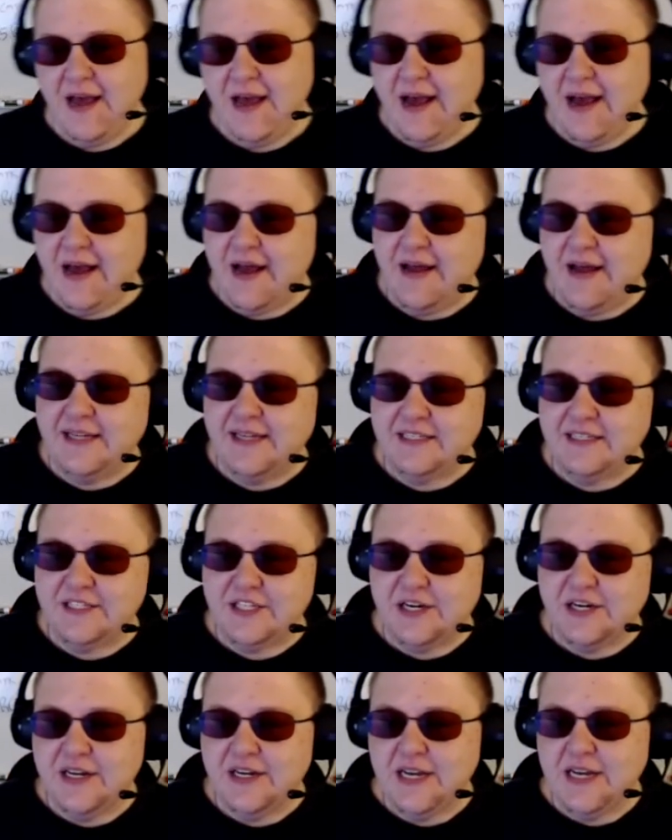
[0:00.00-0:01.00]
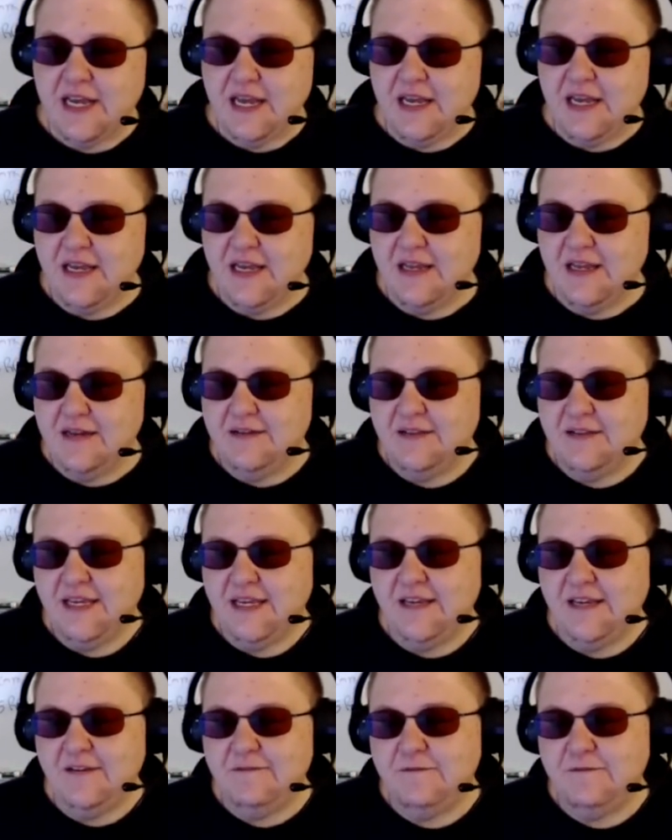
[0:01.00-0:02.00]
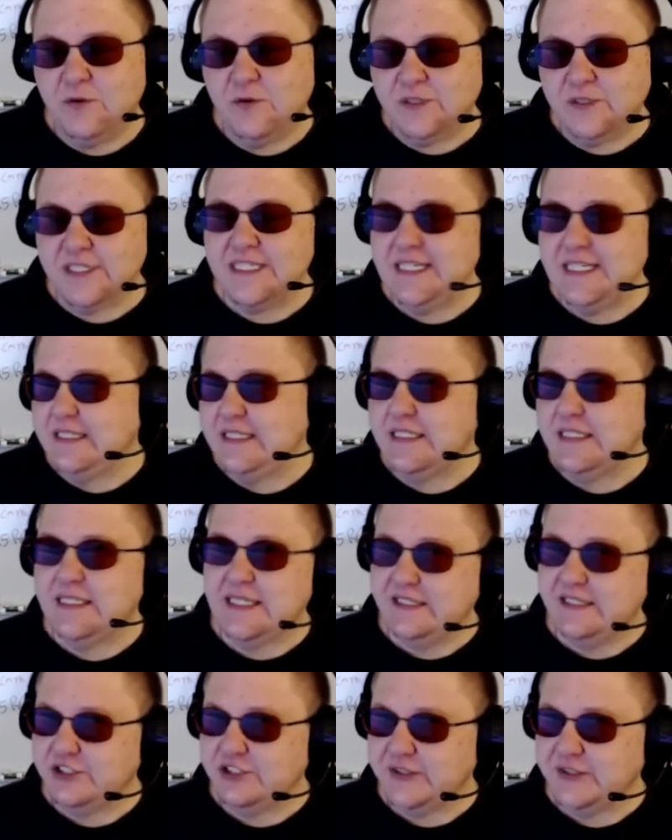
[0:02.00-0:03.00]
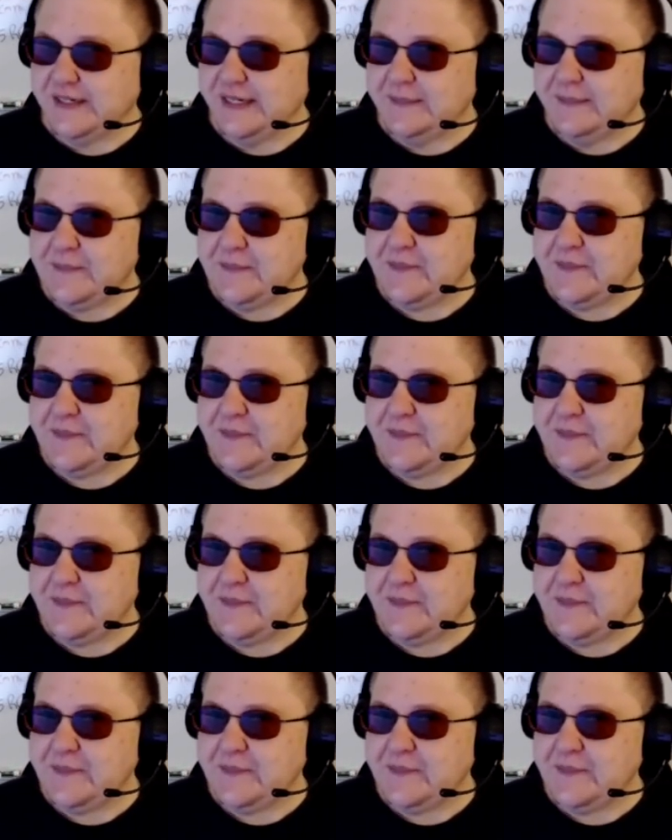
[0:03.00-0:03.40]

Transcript: It started in the 14th century.